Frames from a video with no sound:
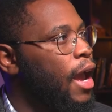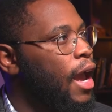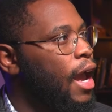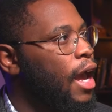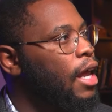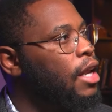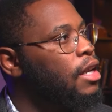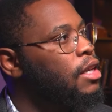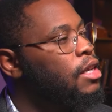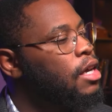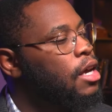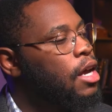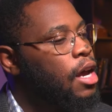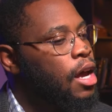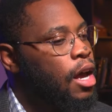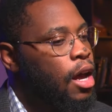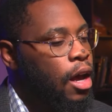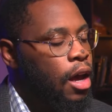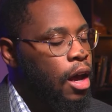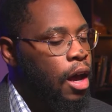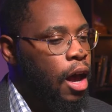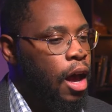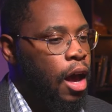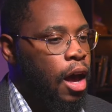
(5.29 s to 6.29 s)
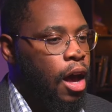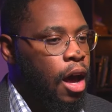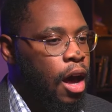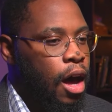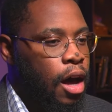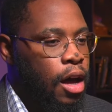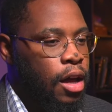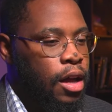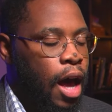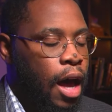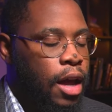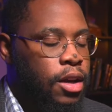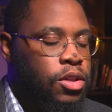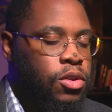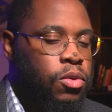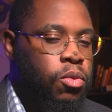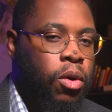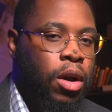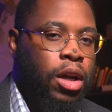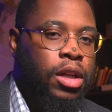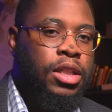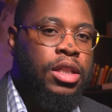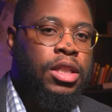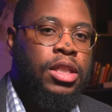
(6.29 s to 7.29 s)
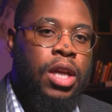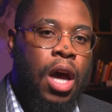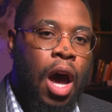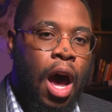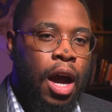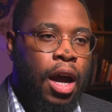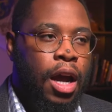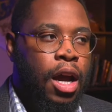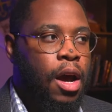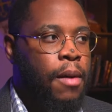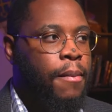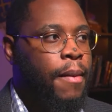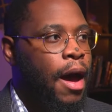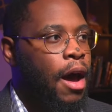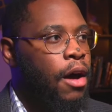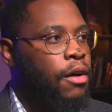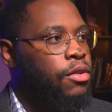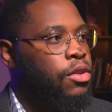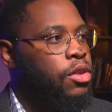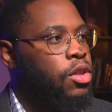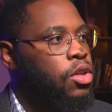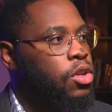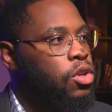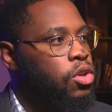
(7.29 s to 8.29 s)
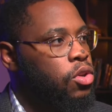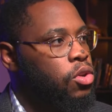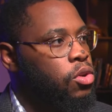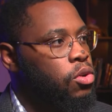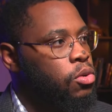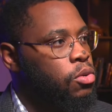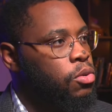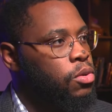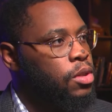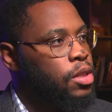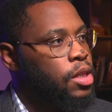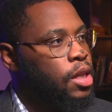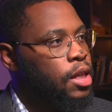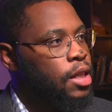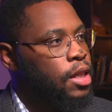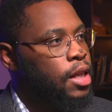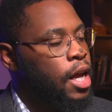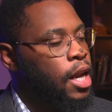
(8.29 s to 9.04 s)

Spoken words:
And I just wanted to talk about the news